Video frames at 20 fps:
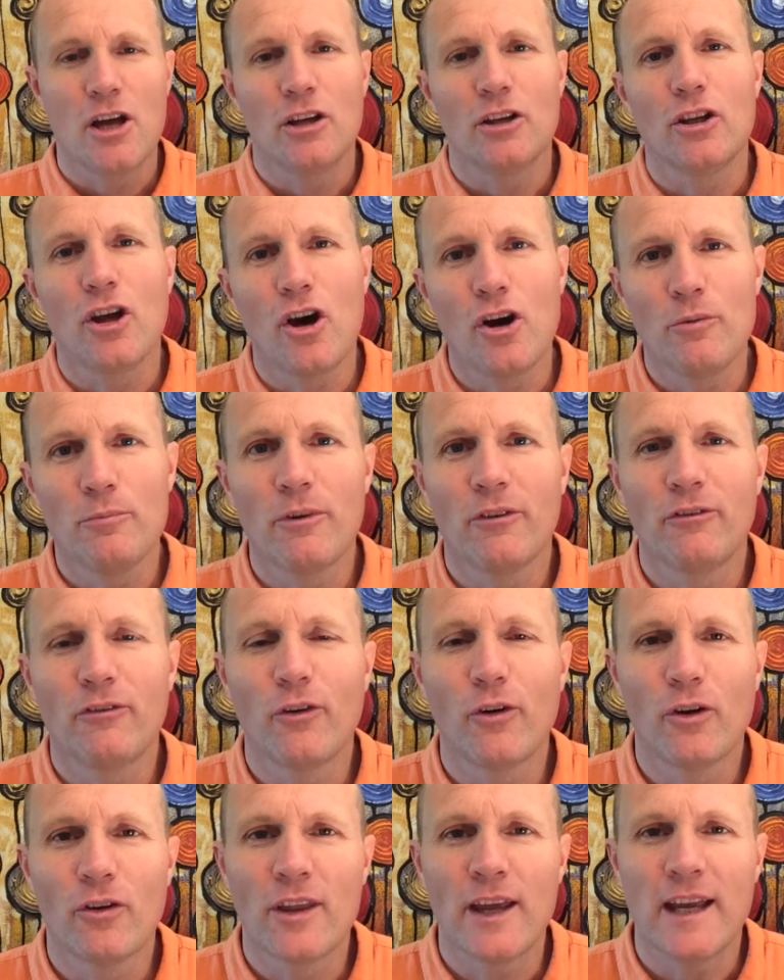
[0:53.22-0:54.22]
Long
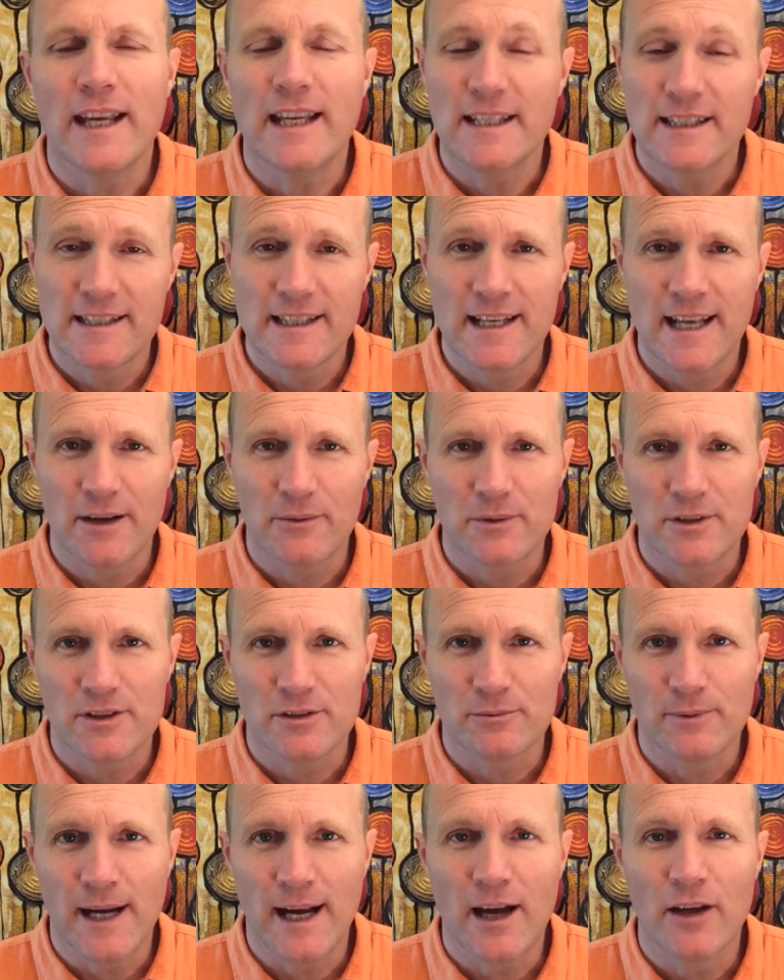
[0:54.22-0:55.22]
before the internet was
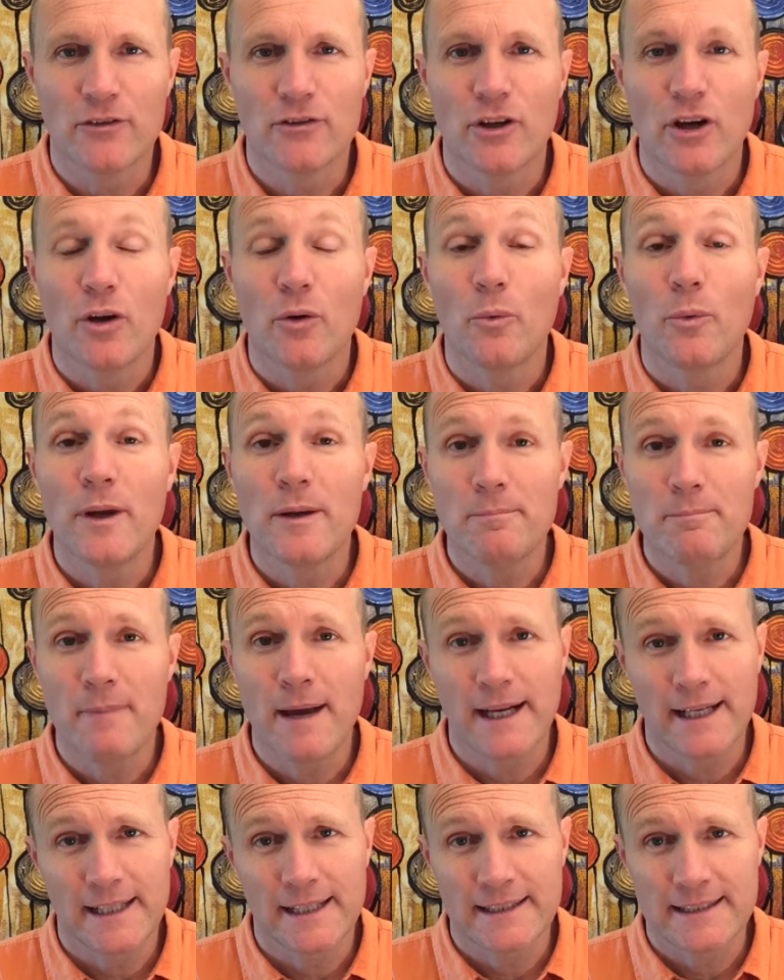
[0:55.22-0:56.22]
around, we
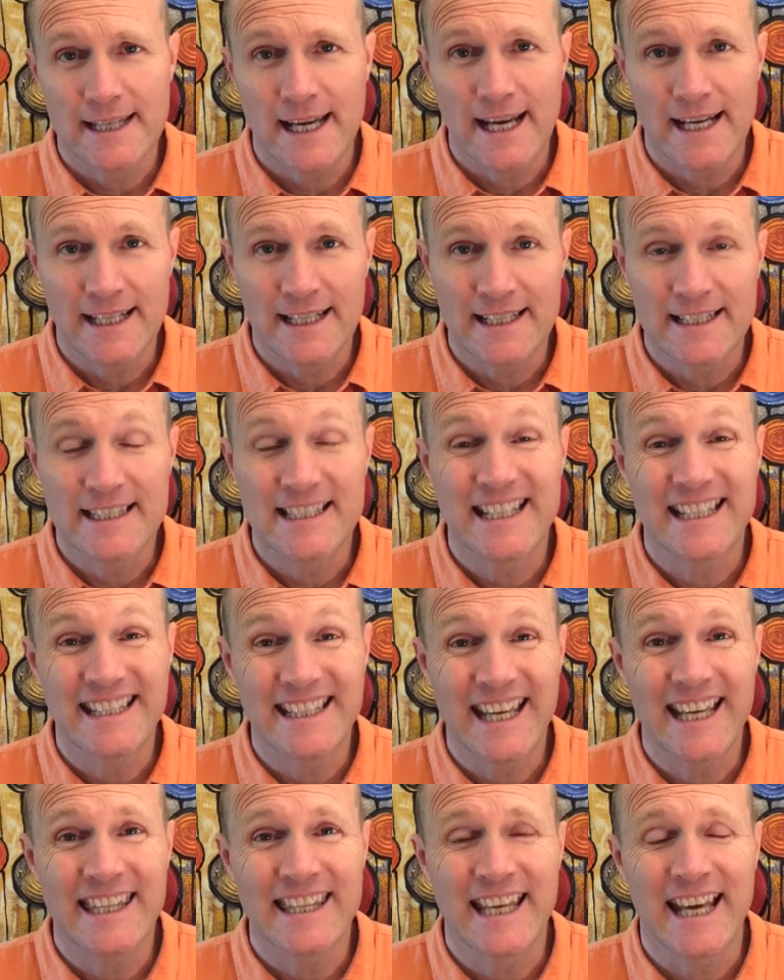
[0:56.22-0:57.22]
meditated
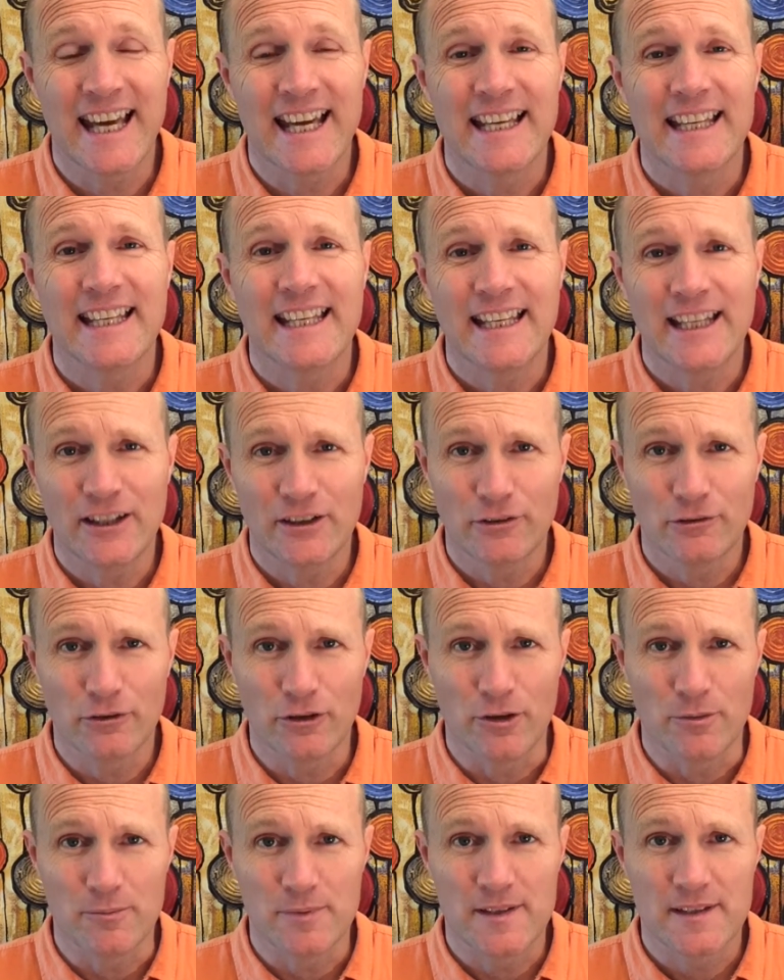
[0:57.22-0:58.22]
together in
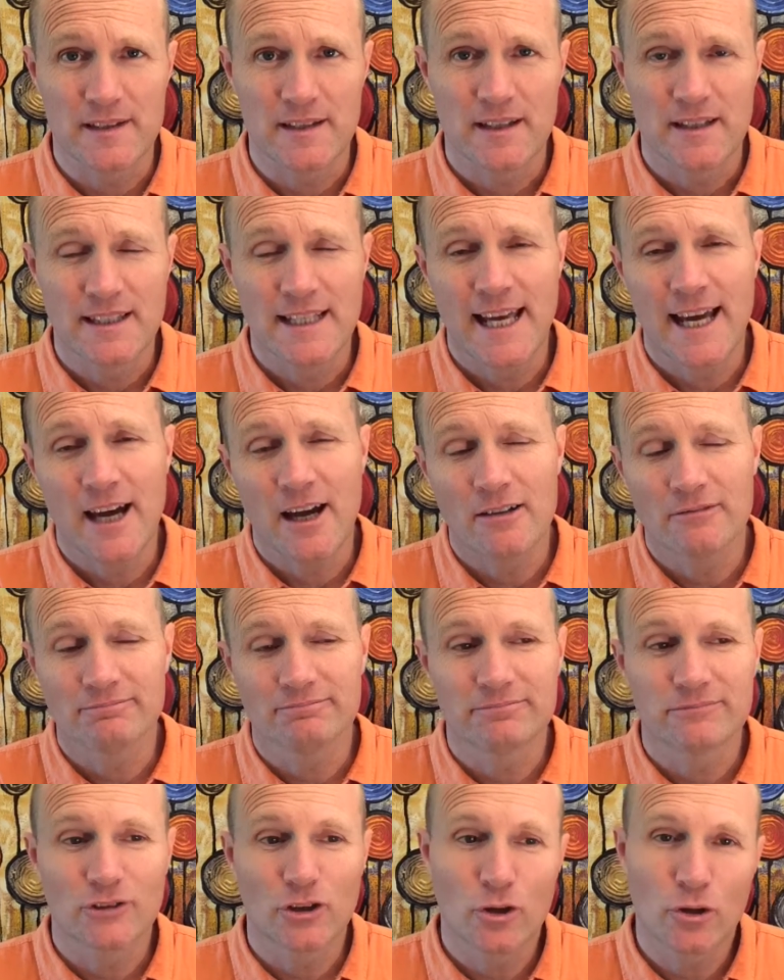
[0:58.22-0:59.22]
groups. Now,
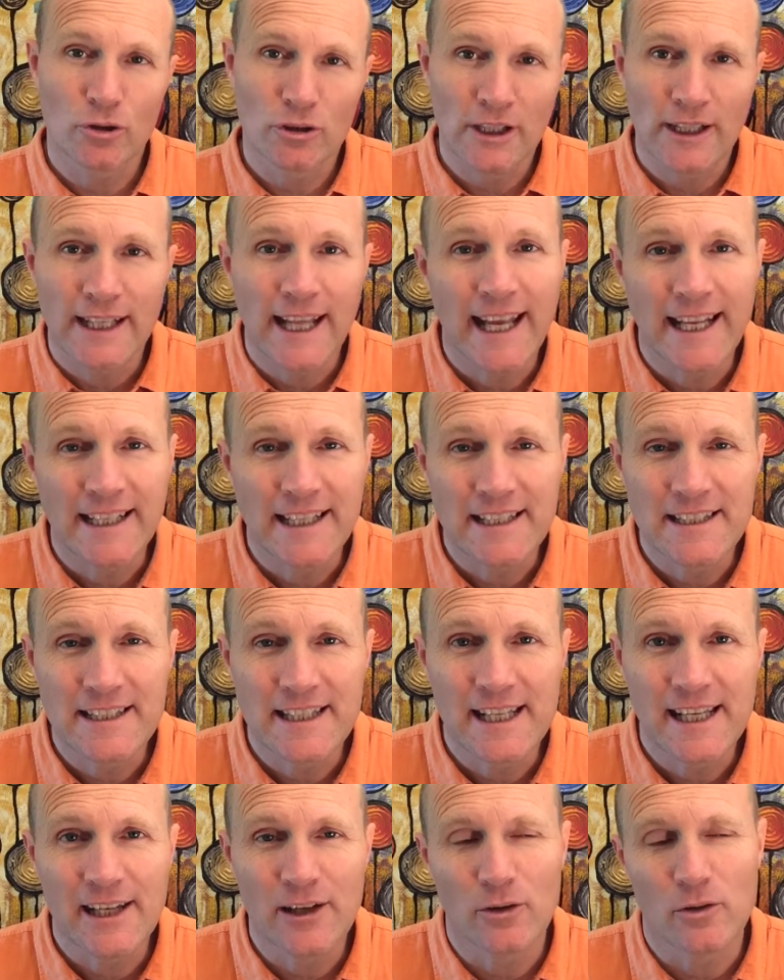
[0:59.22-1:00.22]
call it
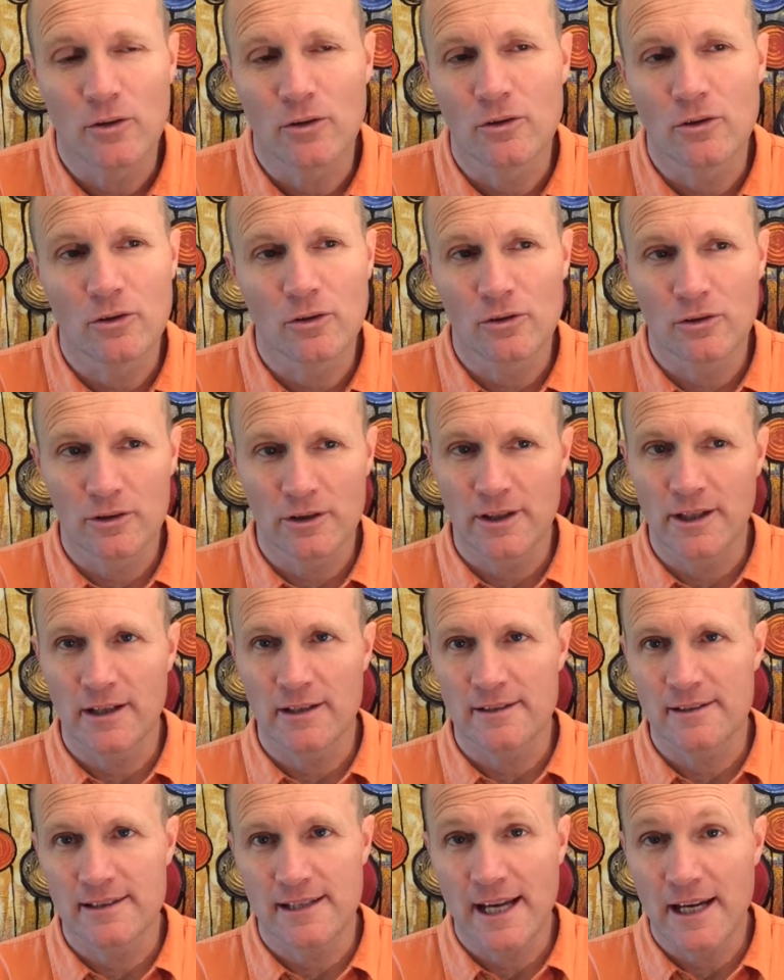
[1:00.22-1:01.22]
energy or call it a
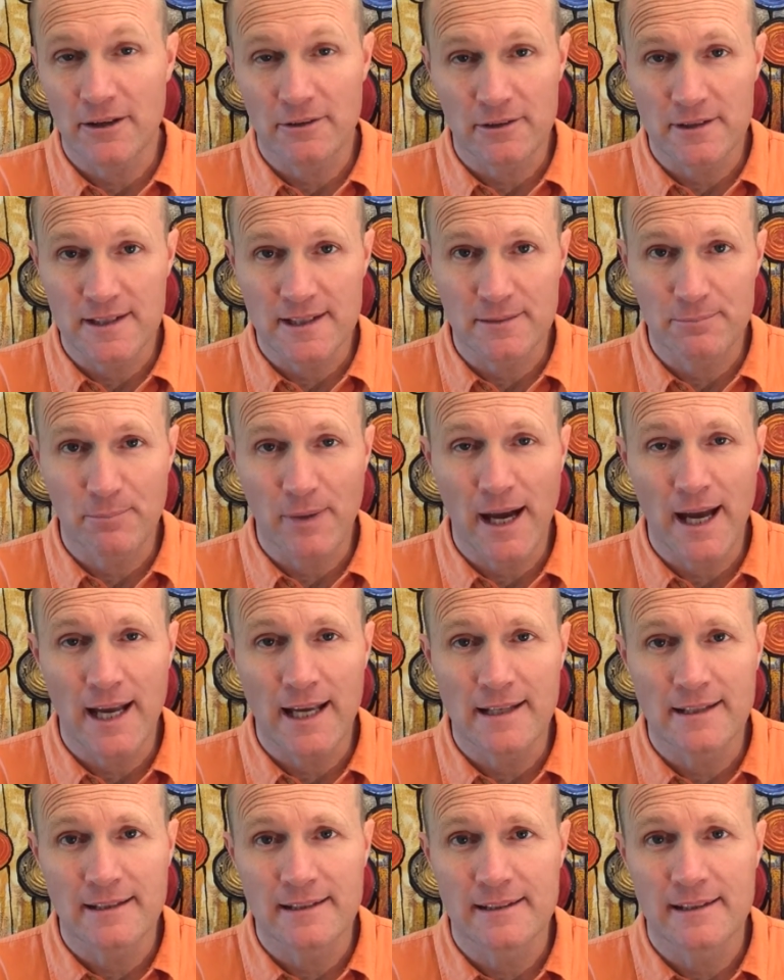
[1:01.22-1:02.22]
sacred
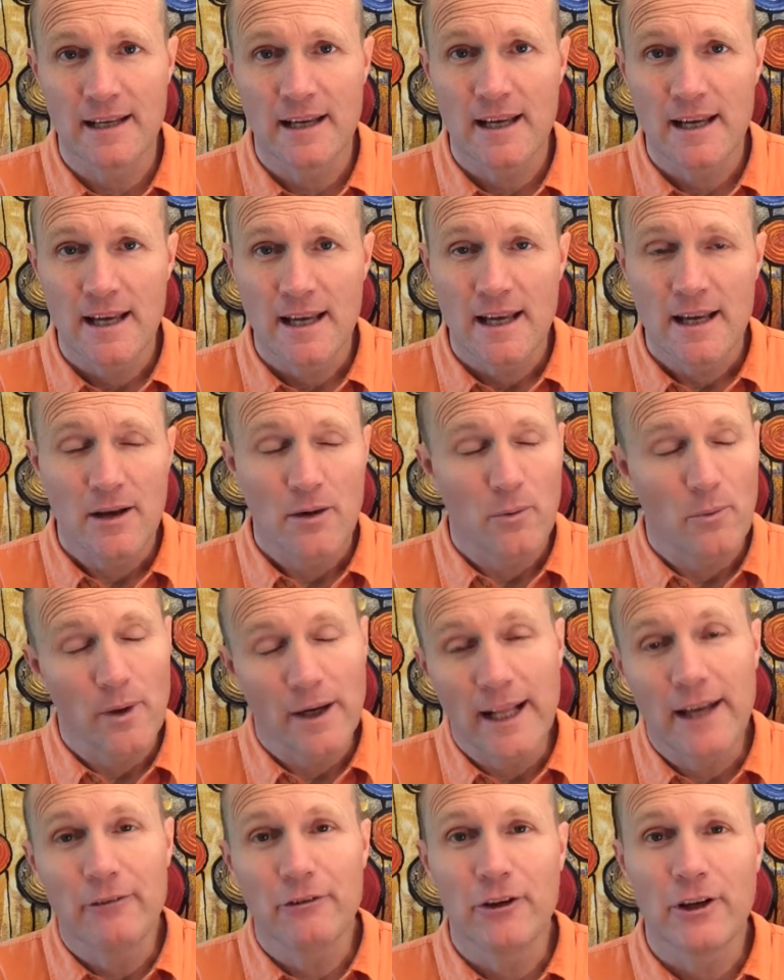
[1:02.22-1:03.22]
space,
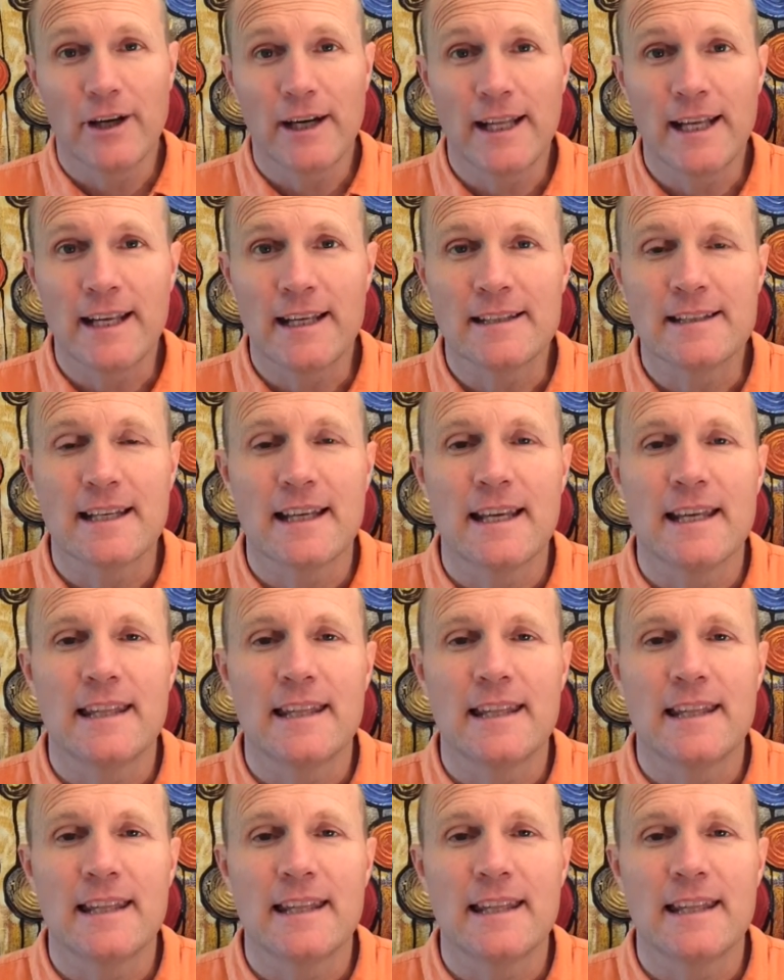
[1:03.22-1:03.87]
whatever it is,